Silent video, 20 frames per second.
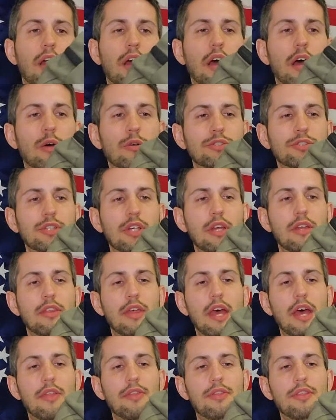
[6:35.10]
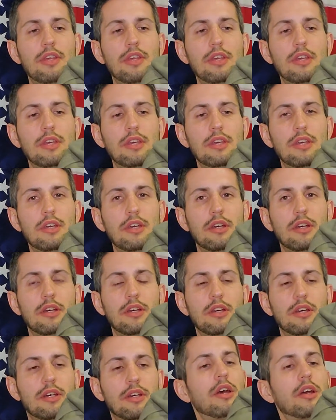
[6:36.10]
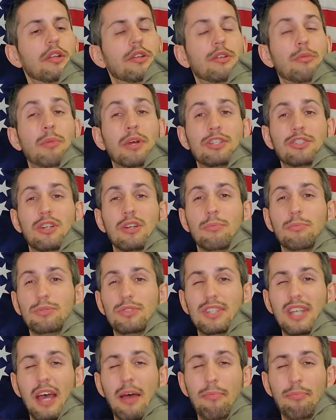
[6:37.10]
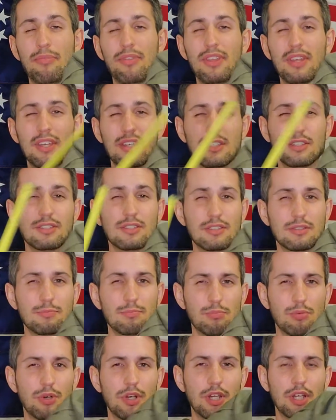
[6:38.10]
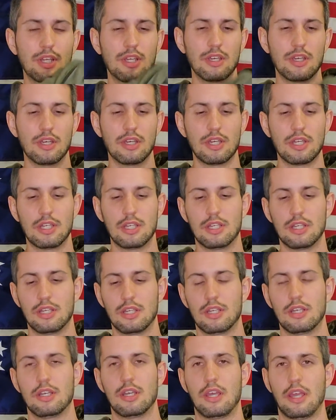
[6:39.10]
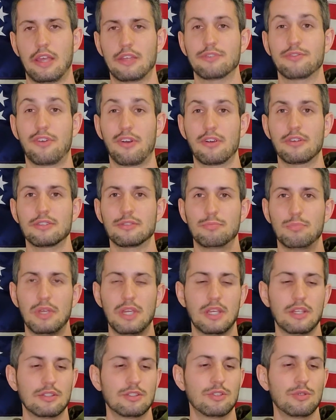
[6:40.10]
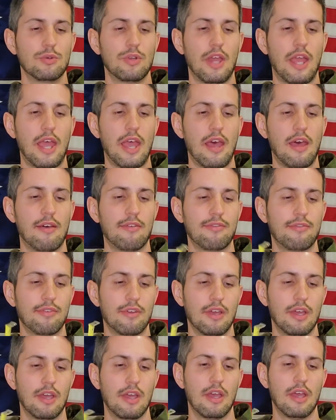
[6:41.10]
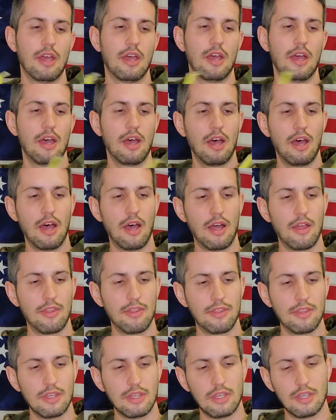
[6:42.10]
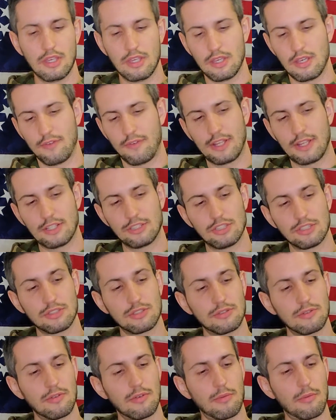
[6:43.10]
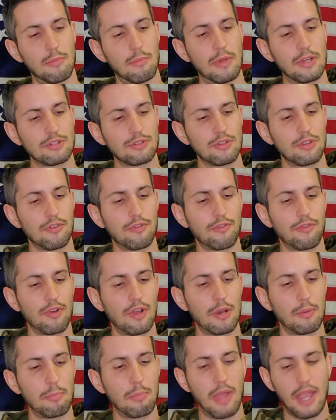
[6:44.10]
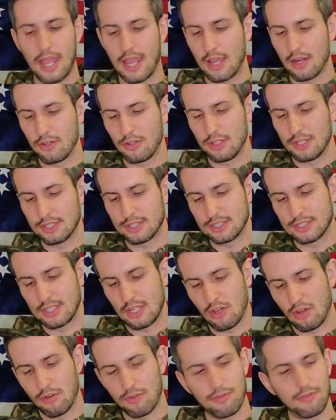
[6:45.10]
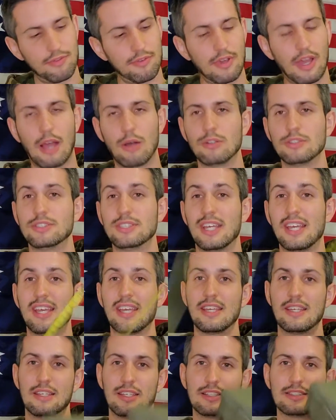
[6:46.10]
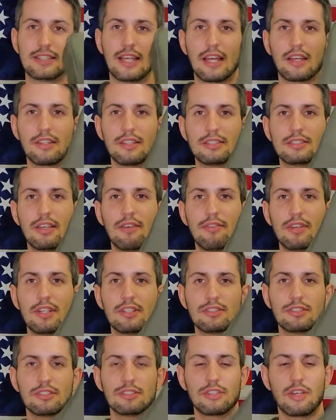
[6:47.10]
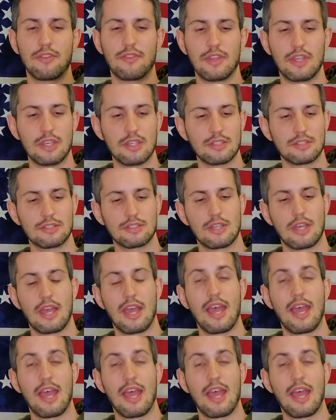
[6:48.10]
I would say that the dimension of depth is pretty good as far as being 2.5. If I just measure the front panel itself, I would say exactly 7 inches on this.